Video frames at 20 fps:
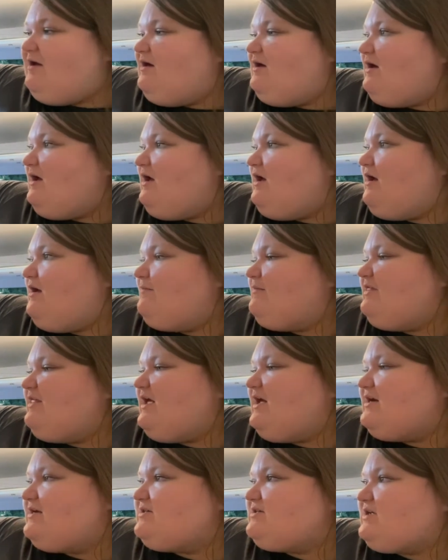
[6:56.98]
Um, they
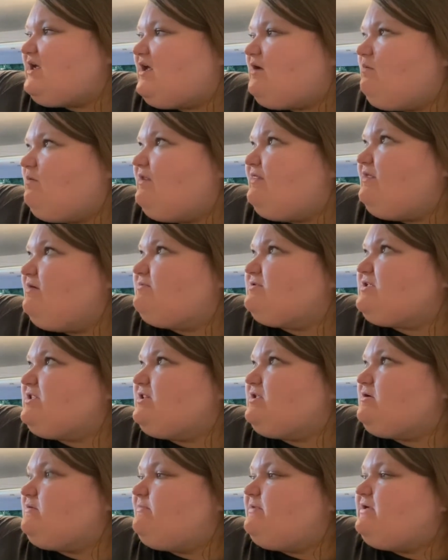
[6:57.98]
had a second one that was a
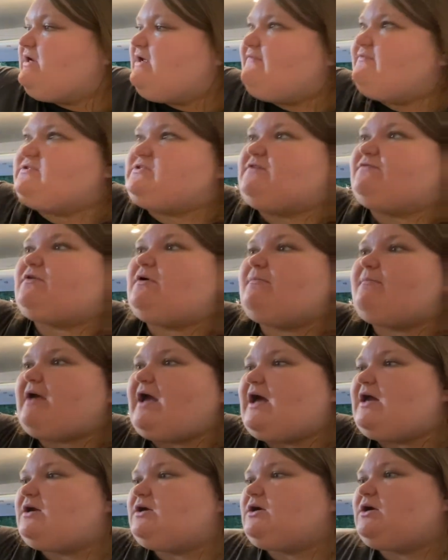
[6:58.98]
little bit of a different
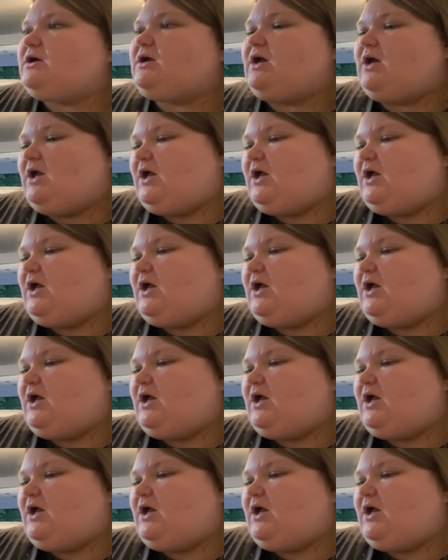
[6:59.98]
pattern.